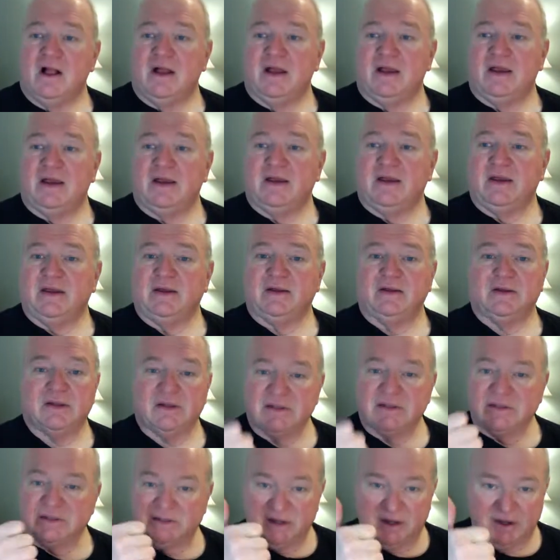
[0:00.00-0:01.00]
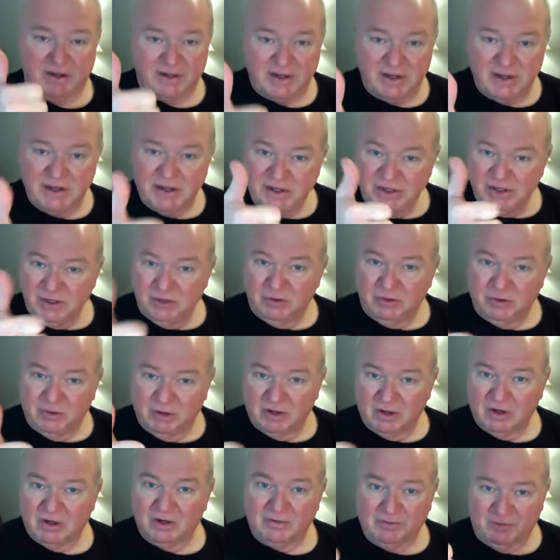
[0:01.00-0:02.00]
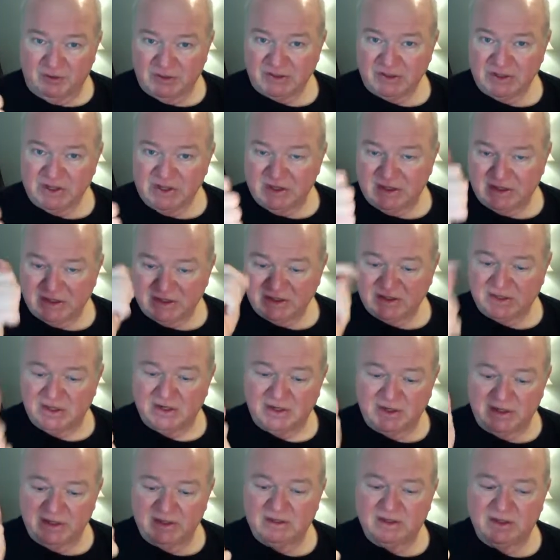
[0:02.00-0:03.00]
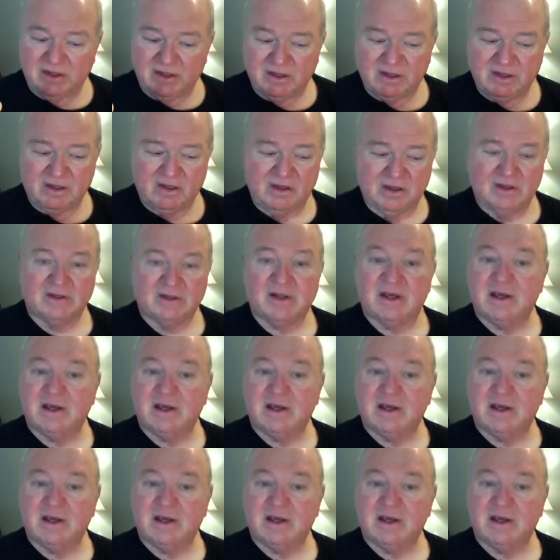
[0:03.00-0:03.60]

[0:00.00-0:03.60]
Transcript: And study the